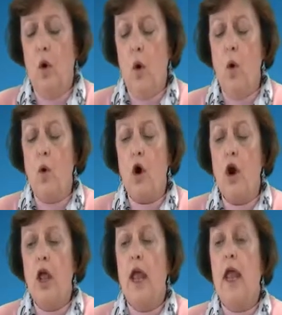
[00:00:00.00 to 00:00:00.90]

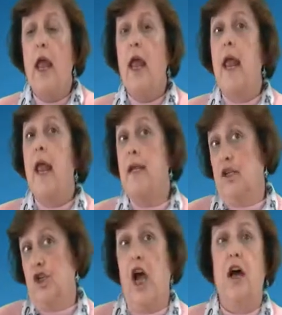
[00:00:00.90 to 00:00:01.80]
or is
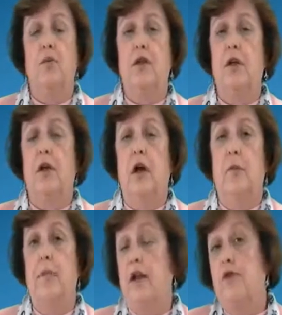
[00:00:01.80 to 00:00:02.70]
a child with a
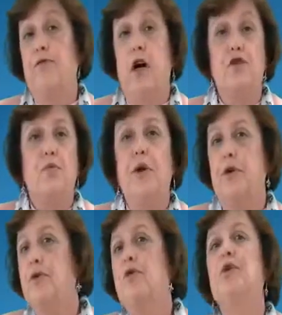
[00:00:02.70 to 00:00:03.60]
medical foster
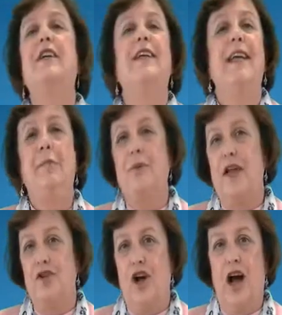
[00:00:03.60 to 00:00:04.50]
parent who's willing to keep
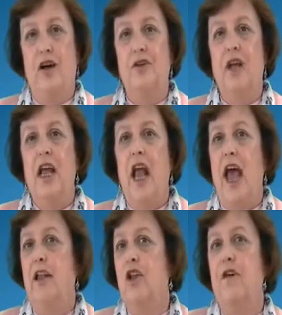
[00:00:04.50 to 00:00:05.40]
that child
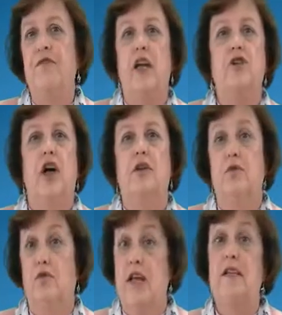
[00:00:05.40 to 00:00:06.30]
and love that child
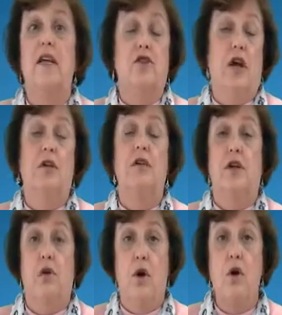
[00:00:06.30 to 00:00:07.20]
and raise that child as
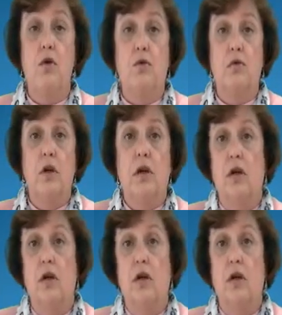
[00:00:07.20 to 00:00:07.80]
their own